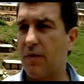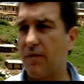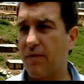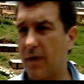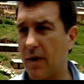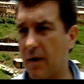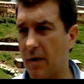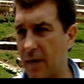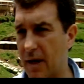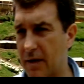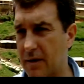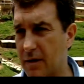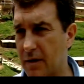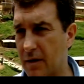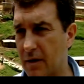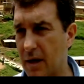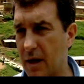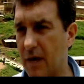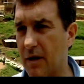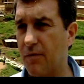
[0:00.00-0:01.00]
we feel
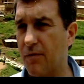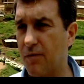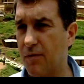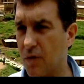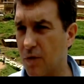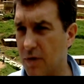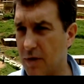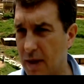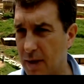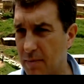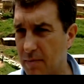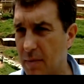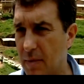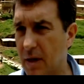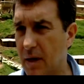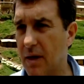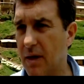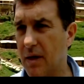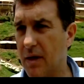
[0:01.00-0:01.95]
better, and for them,